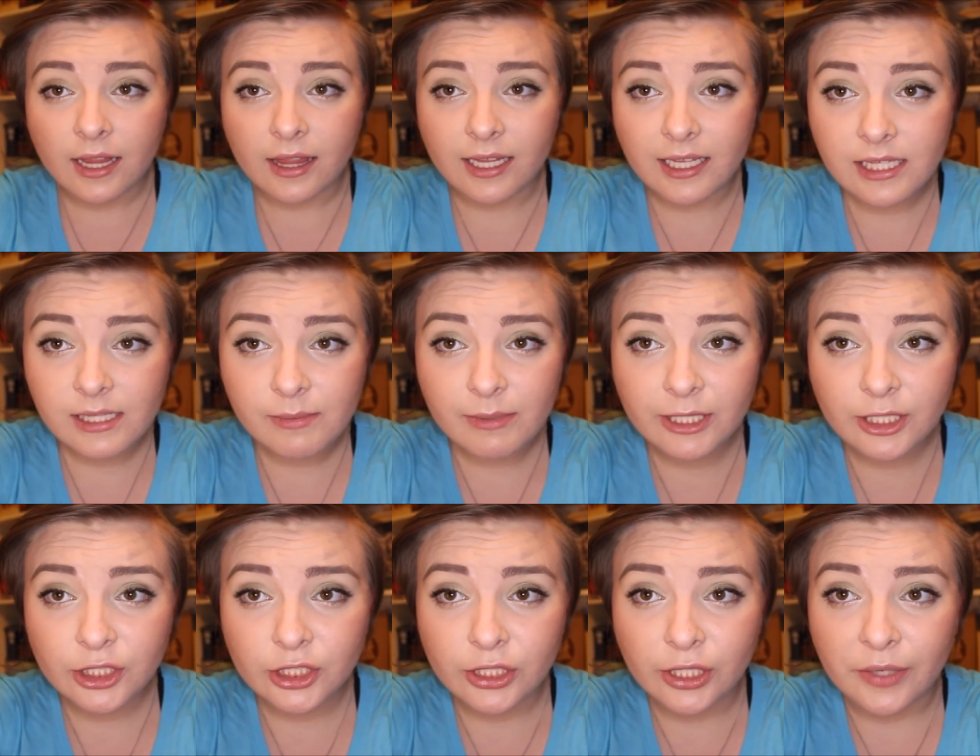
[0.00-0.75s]
Let's
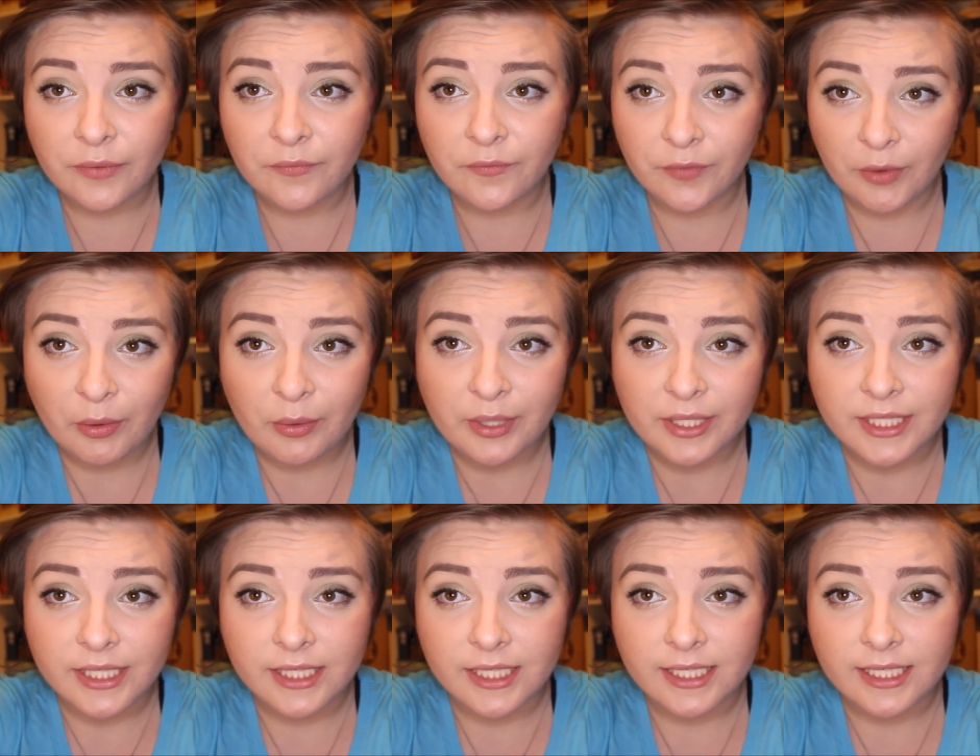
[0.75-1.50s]
make sure I'm
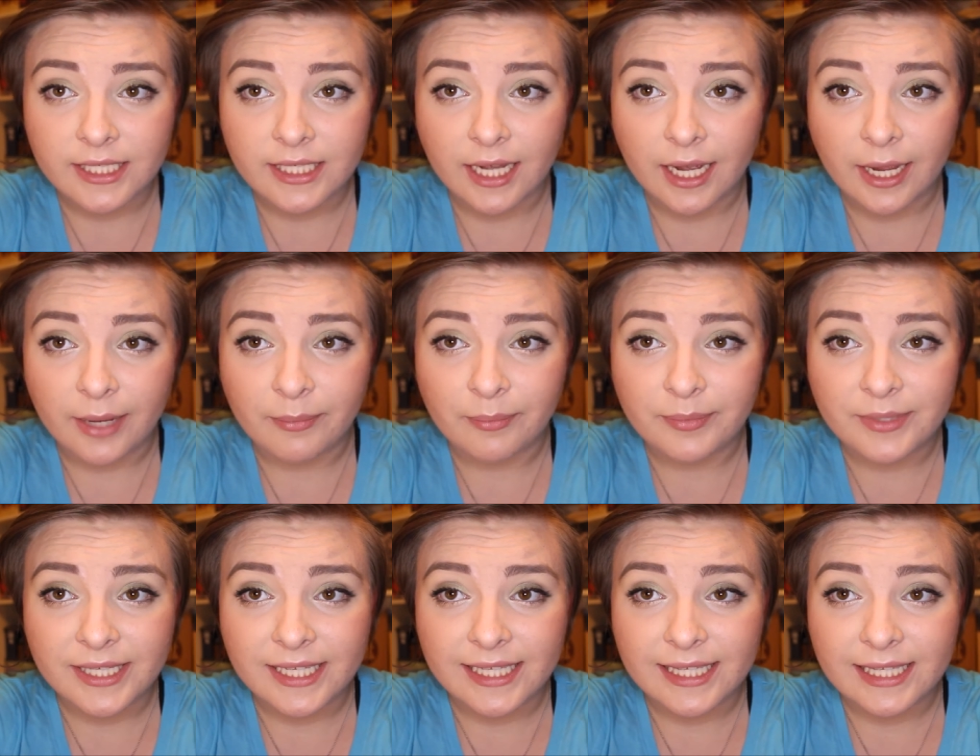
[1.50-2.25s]
focused this time,
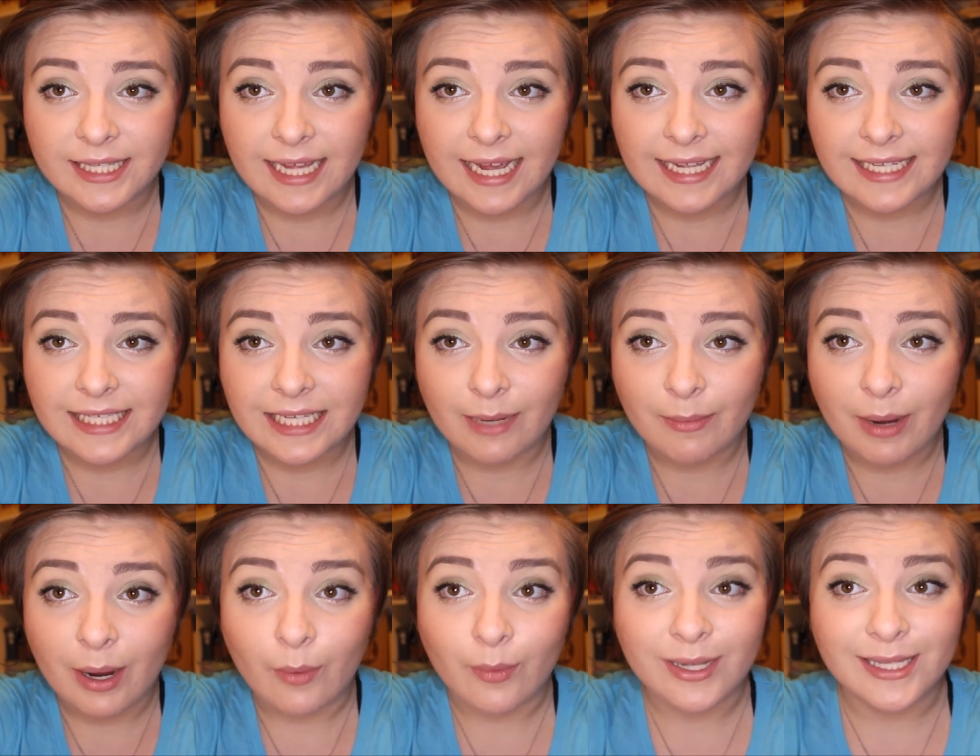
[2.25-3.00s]
since last
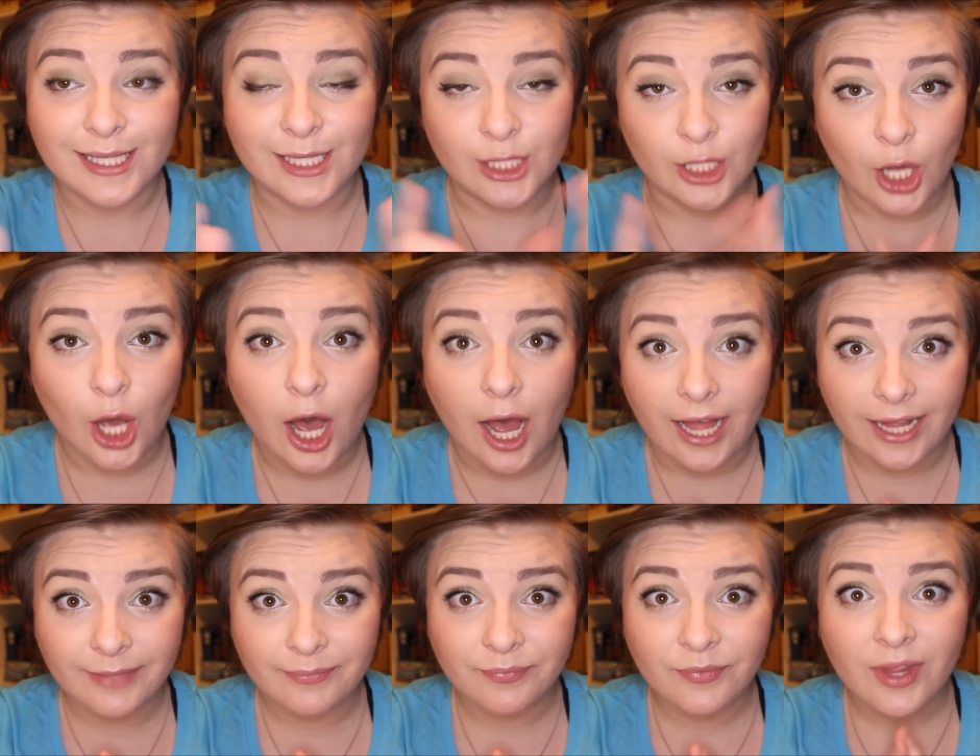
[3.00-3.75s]
time I was
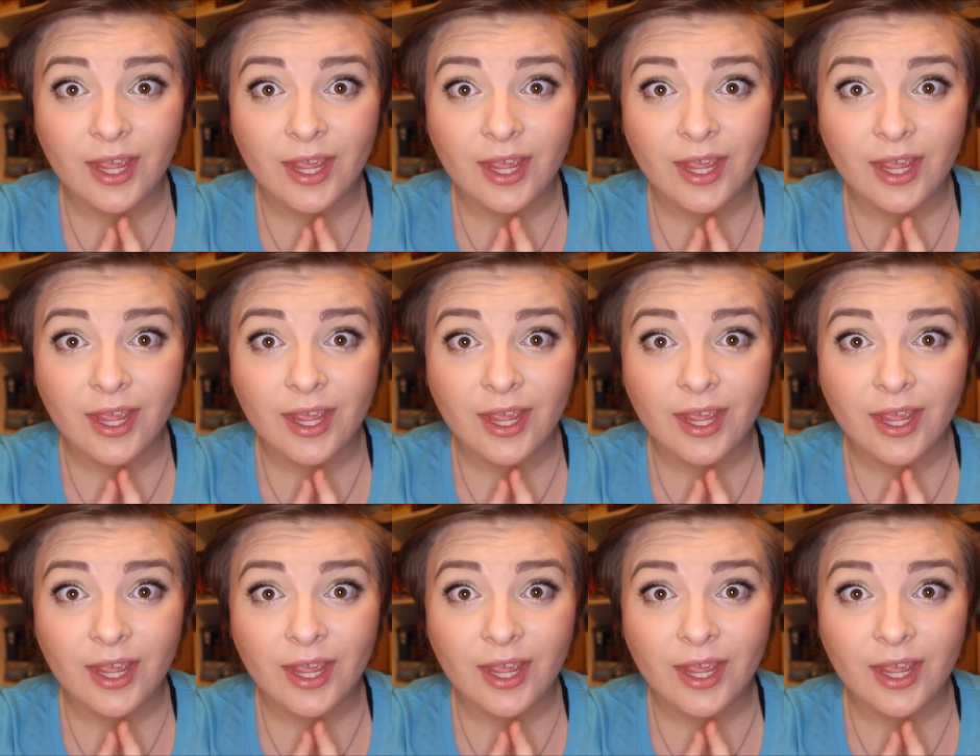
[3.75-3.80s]
not.